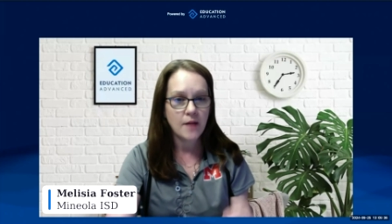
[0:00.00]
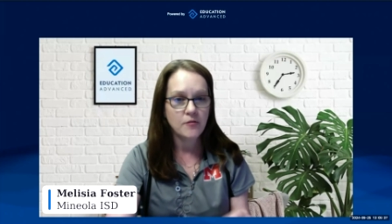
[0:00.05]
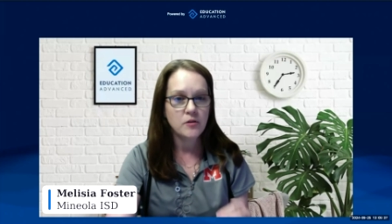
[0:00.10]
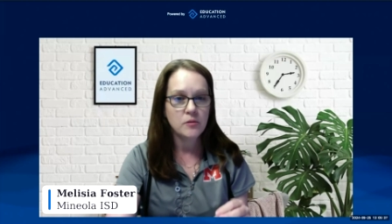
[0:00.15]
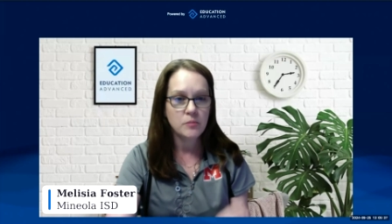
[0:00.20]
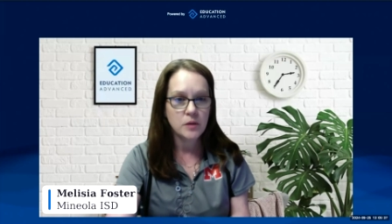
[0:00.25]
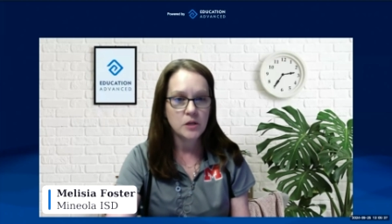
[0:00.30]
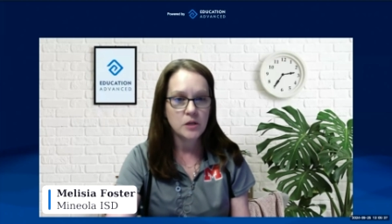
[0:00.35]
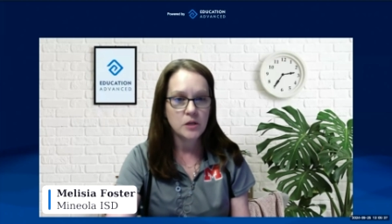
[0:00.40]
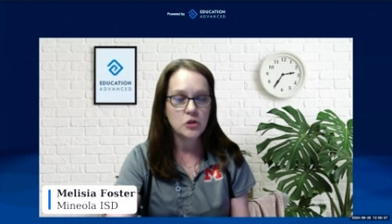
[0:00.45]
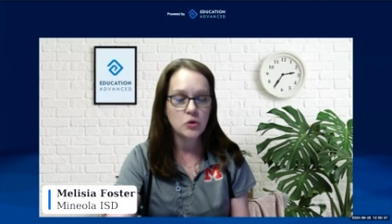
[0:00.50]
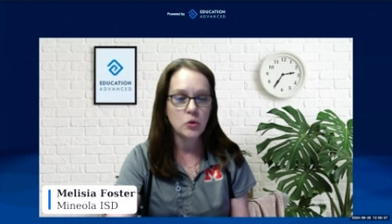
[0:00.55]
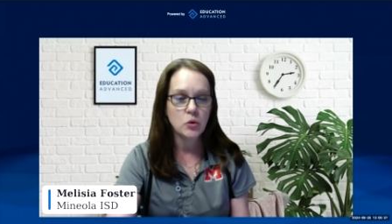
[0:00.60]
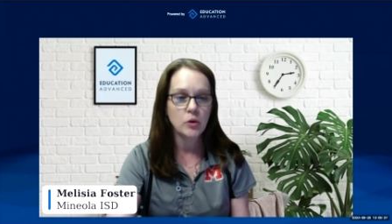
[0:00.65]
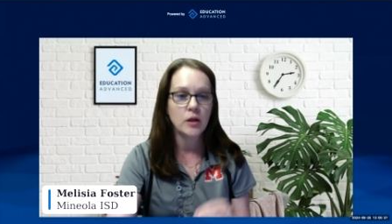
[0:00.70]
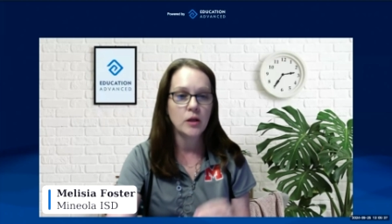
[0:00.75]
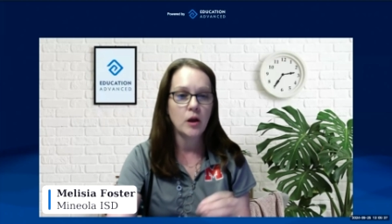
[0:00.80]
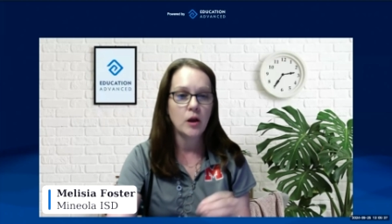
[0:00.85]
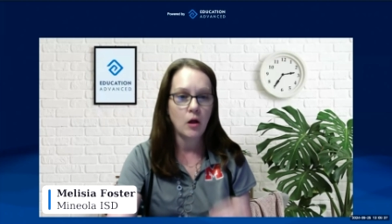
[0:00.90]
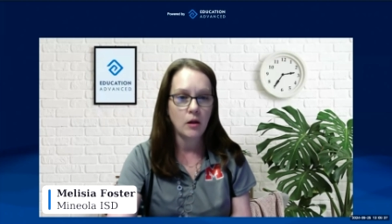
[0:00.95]
to be sure
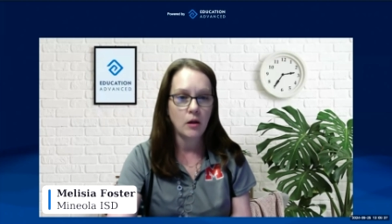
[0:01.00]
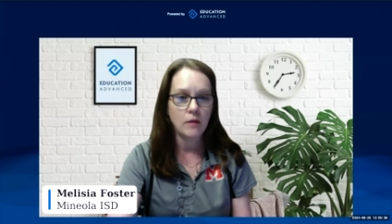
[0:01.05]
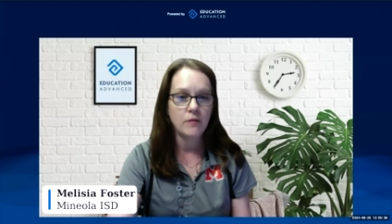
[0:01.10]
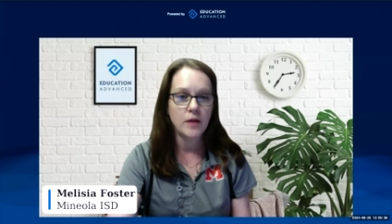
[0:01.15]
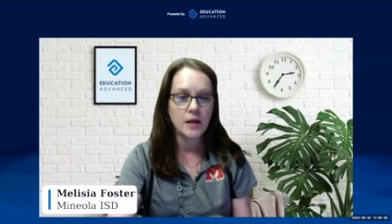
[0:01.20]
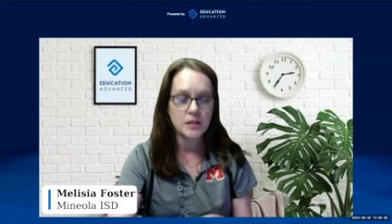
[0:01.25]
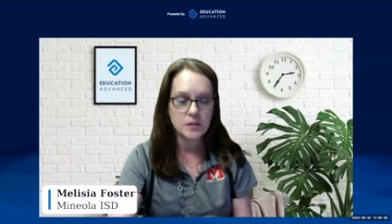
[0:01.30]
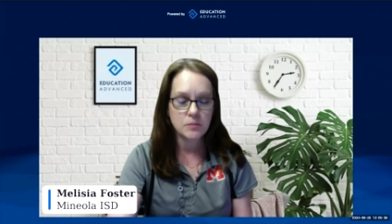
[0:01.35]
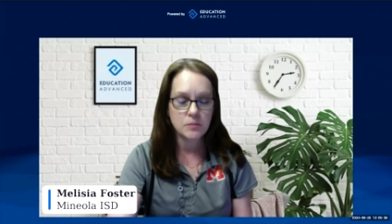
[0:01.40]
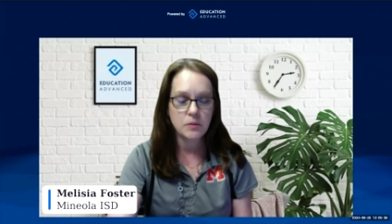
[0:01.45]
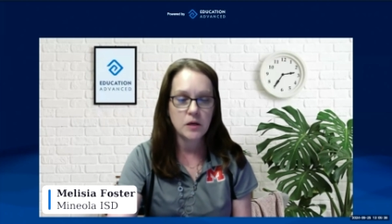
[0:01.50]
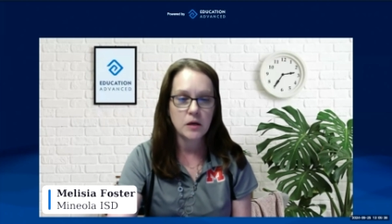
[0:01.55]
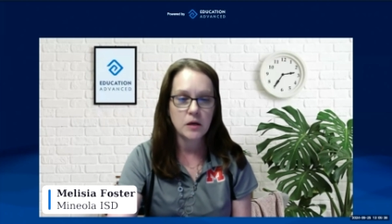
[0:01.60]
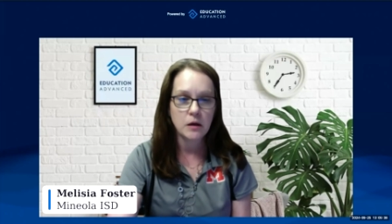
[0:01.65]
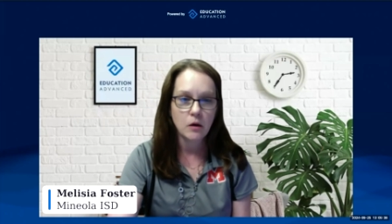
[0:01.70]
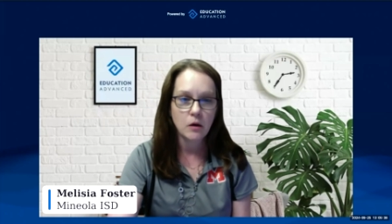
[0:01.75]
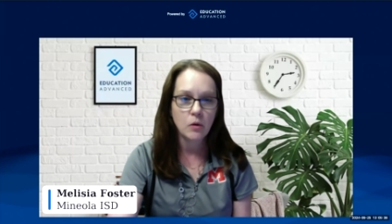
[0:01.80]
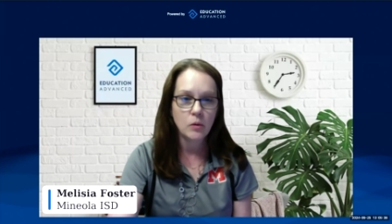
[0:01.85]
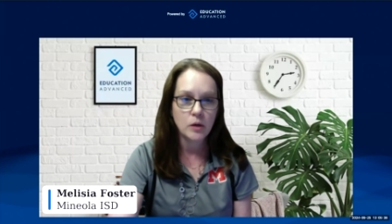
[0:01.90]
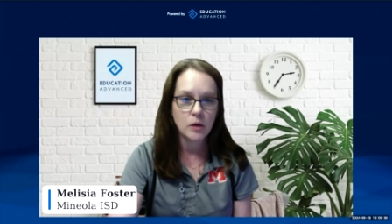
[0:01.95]
that all of that's being
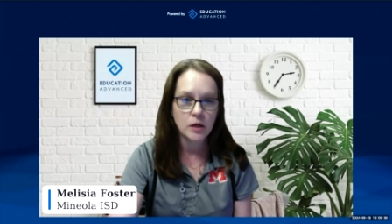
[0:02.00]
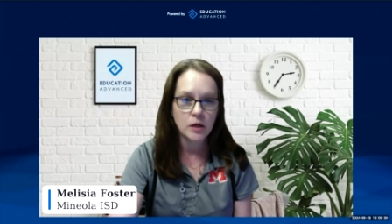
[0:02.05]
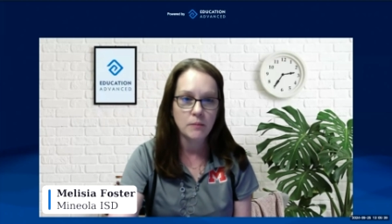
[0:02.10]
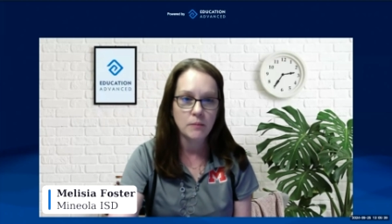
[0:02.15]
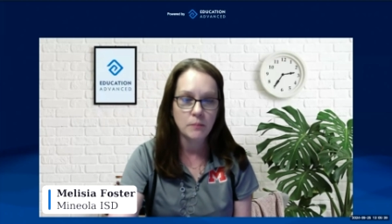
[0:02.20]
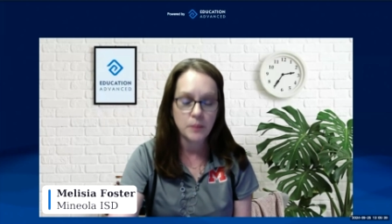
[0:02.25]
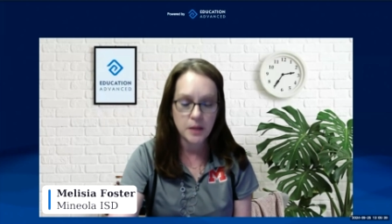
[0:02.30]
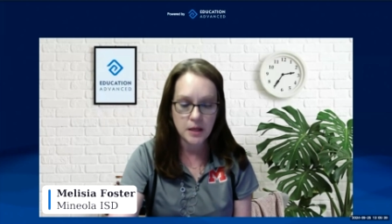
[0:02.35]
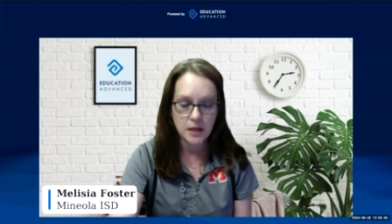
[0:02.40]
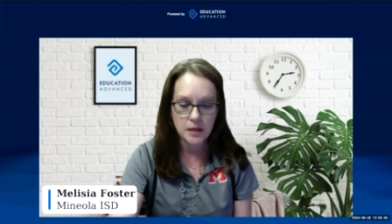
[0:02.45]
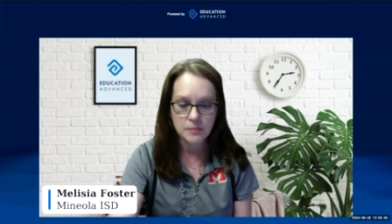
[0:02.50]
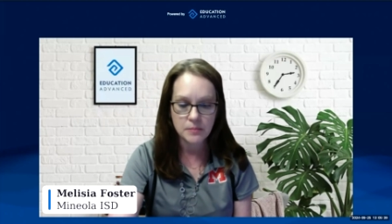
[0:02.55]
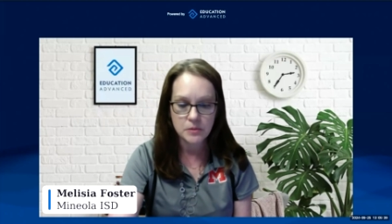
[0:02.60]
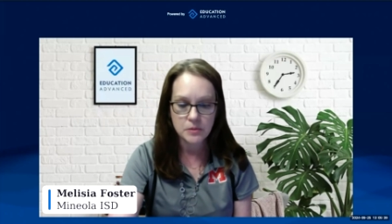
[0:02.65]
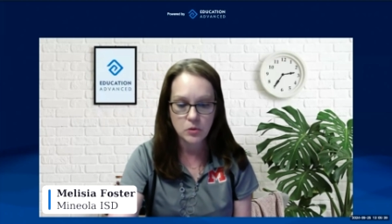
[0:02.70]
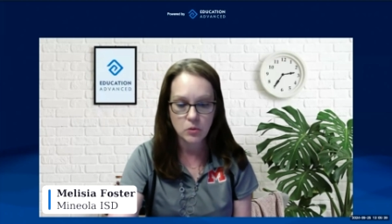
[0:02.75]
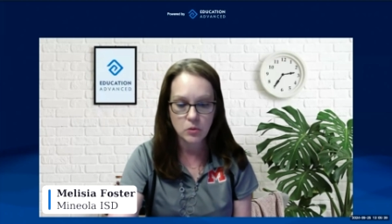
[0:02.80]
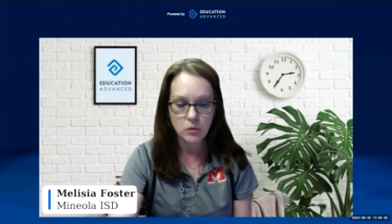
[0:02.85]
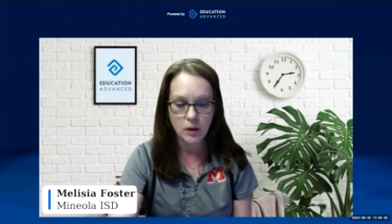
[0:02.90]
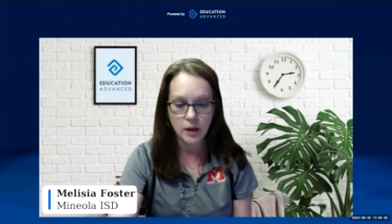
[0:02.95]
coded in PEIMS
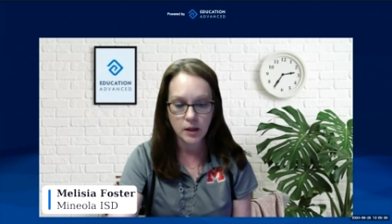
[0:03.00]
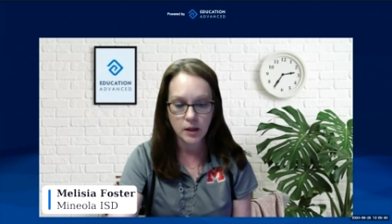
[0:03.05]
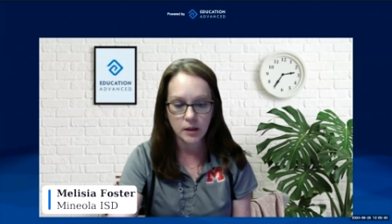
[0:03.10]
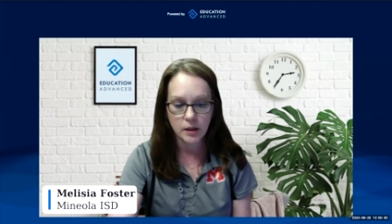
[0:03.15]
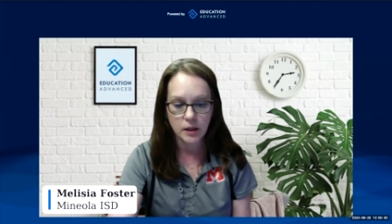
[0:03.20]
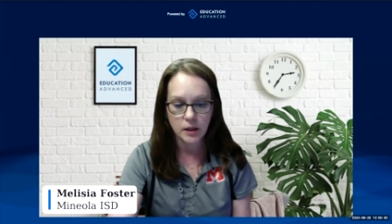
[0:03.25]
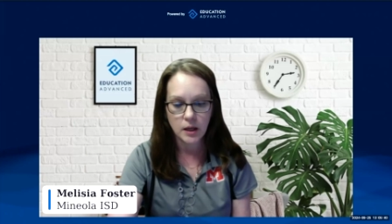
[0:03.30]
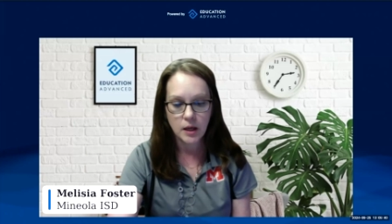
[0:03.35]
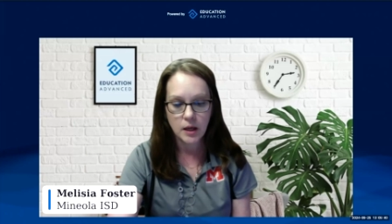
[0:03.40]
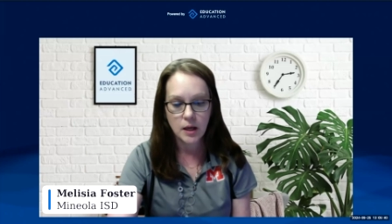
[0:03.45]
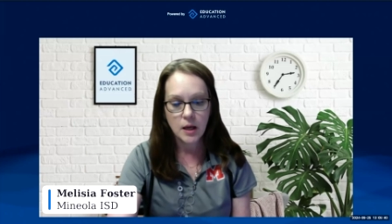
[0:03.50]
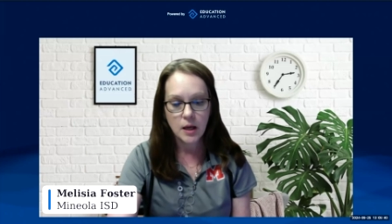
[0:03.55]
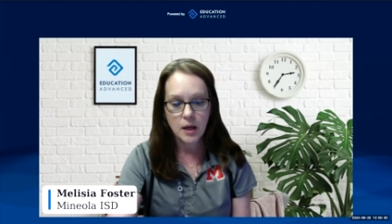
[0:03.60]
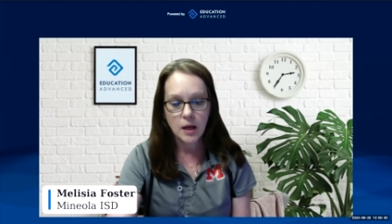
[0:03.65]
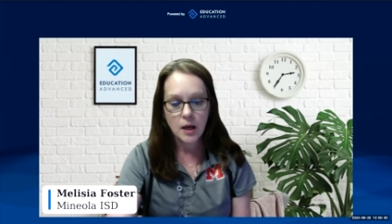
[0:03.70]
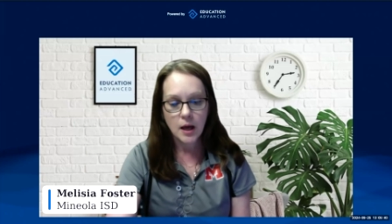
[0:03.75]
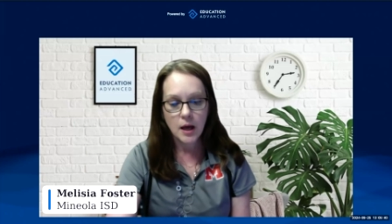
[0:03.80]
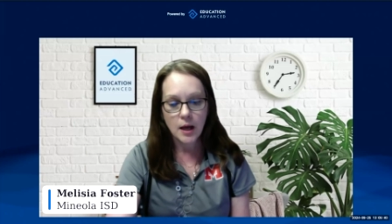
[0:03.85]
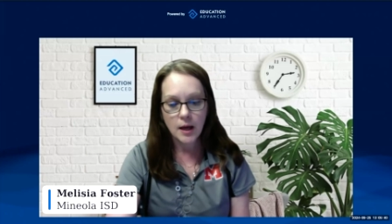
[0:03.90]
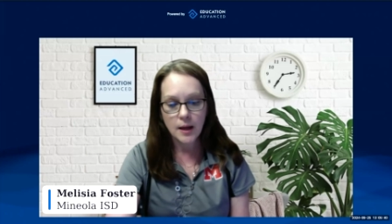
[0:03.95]
correctly.
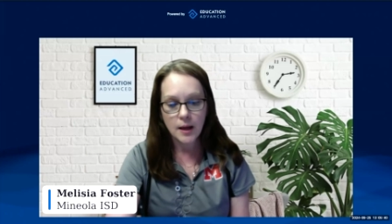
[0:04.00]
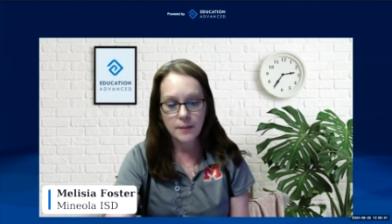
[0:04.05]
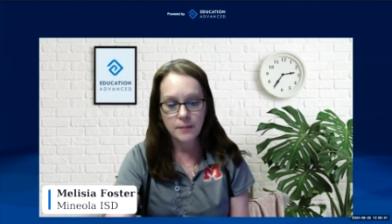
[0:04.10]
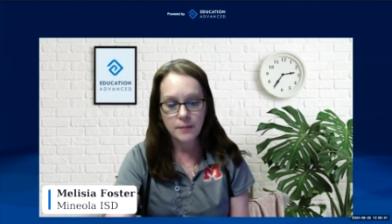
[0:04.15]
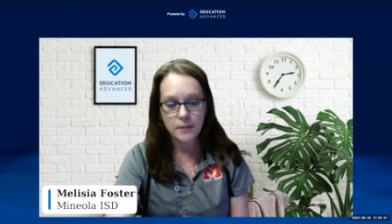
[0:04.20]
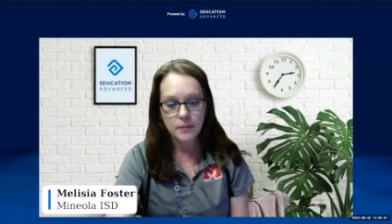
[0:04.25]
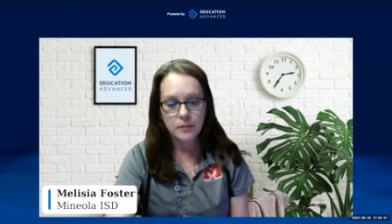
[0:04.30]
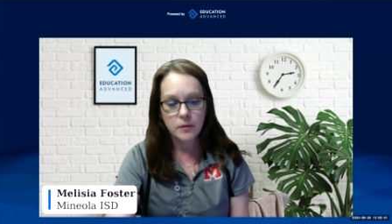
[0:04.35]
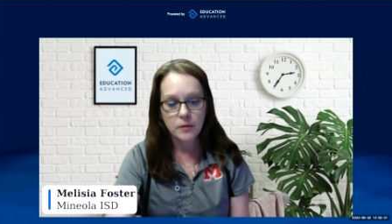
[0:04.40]
Um,